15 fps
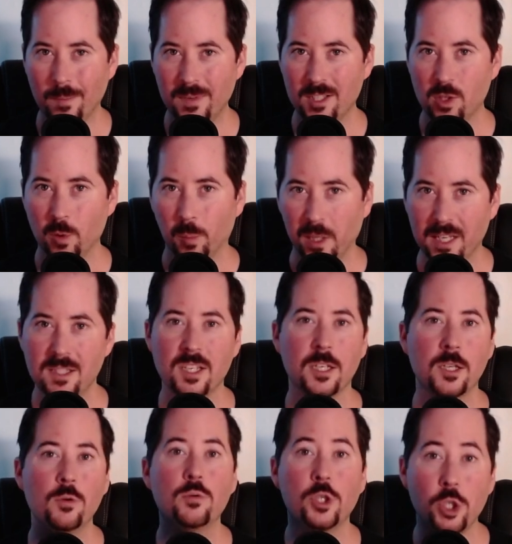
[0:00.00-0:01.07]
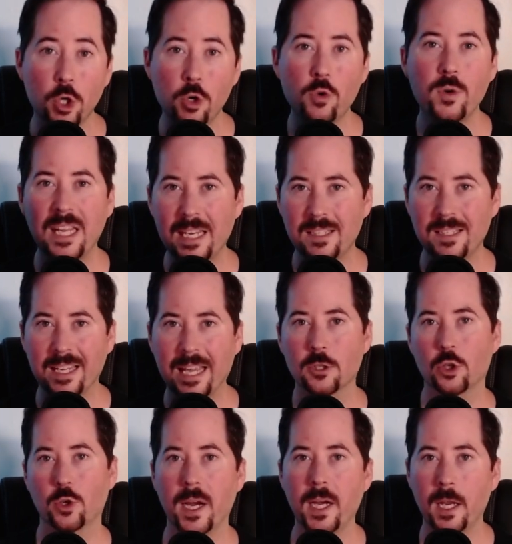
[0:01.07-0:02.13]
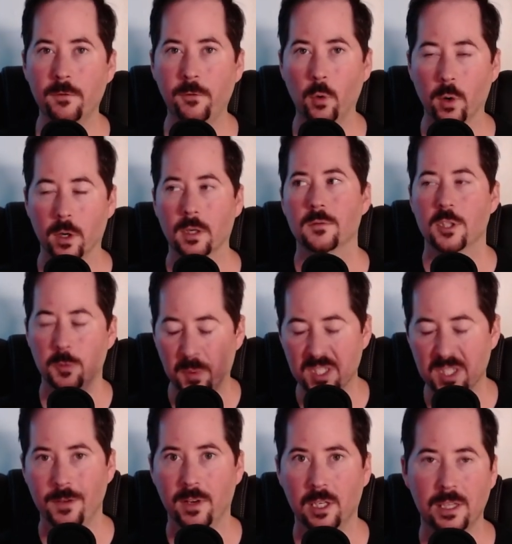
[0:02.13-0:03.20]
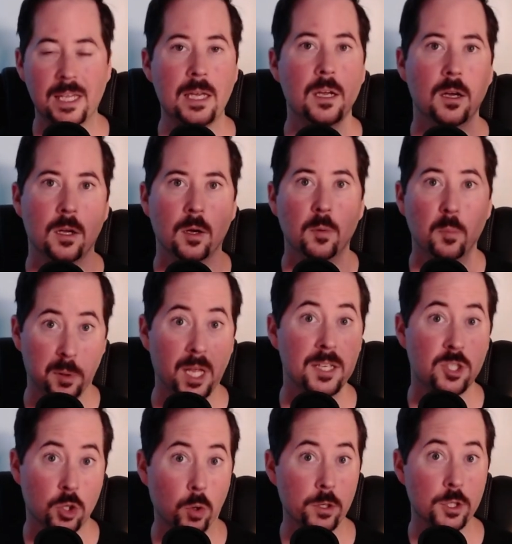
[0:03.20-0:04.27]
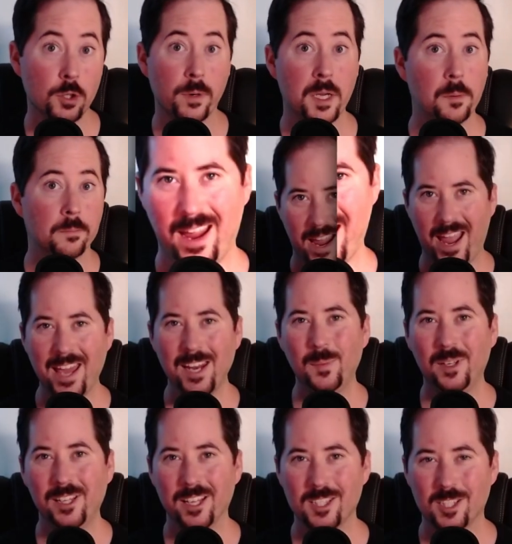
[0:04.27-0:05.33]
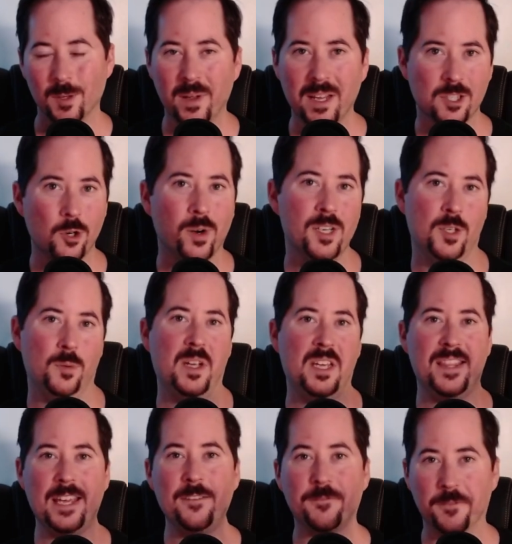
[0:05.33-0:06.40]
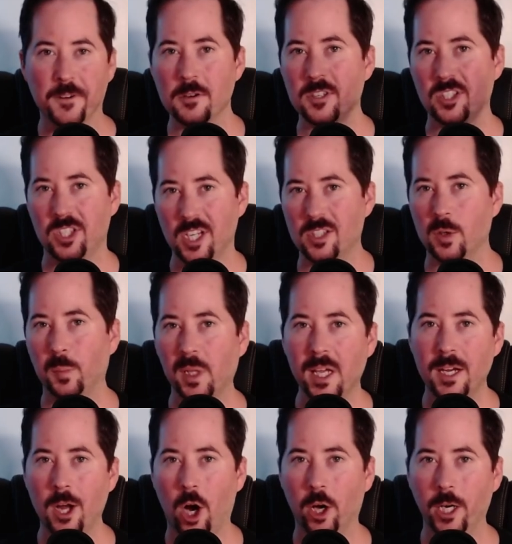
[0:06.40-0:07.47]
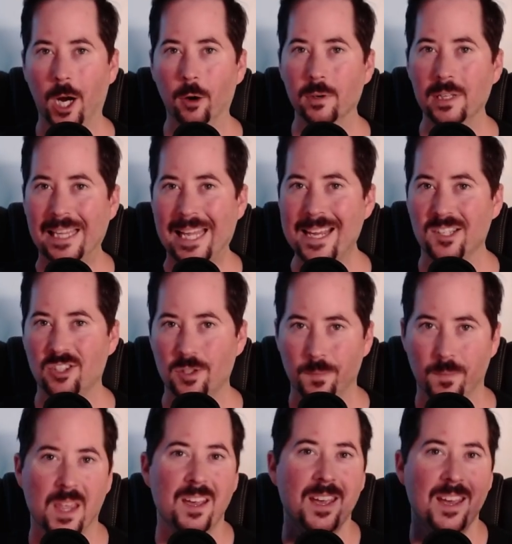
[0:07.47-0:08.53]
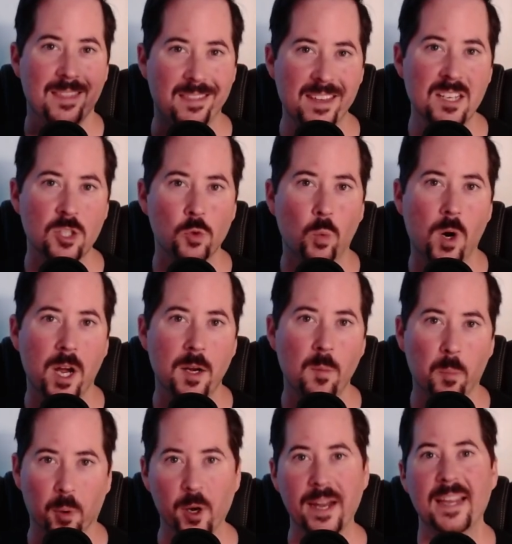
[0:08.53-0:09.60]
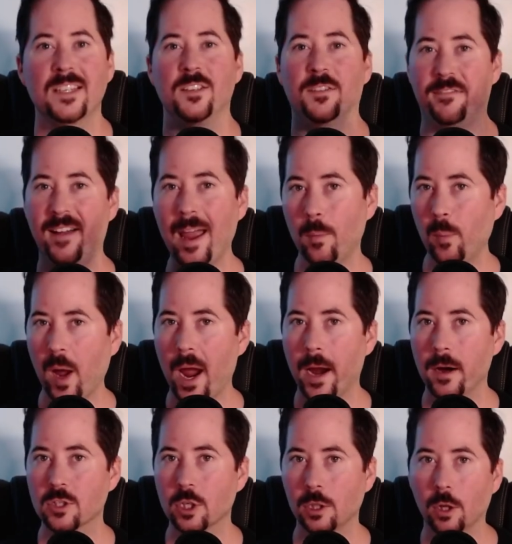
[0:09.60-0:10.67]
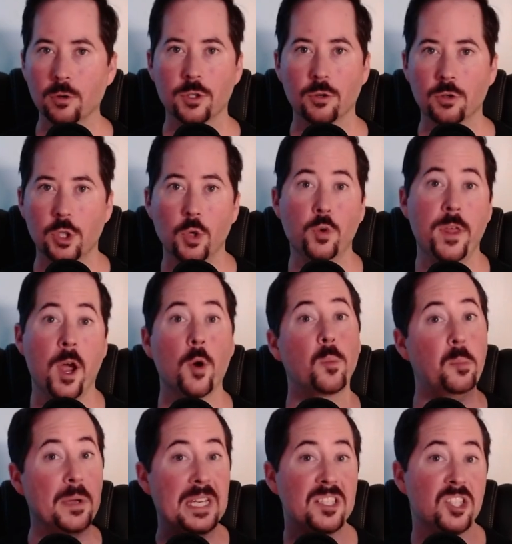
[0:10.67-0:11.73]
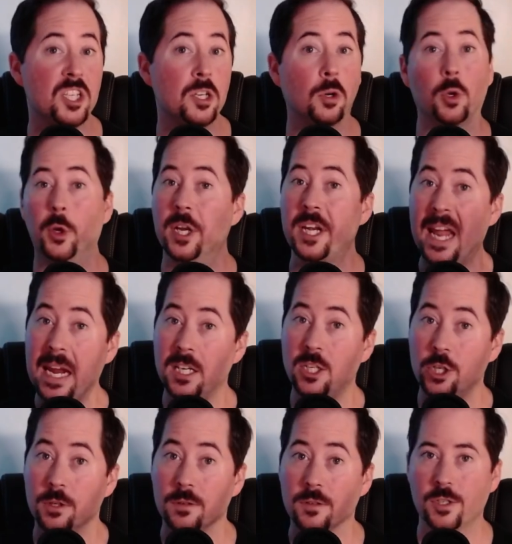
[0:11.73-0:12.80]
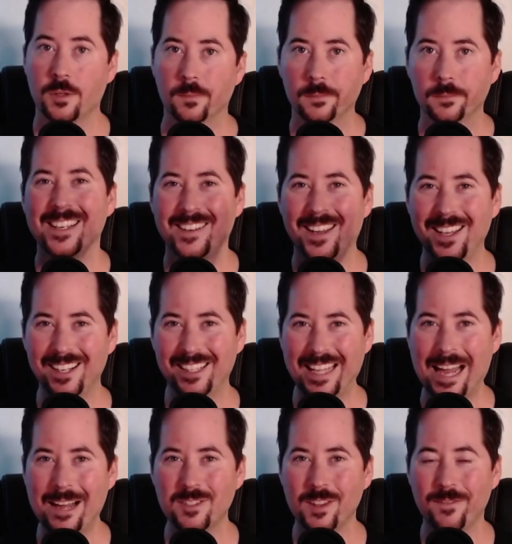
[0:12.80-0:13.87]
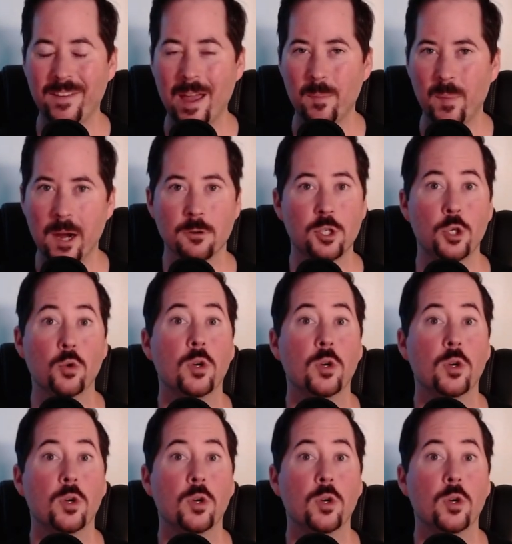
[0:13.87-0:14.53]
disciplines you do need to get training for, specifically blood sorcery. Animalism is going to be the first discipline on our list. This one brings vampires closer to their bestial natures. It allows the vampire to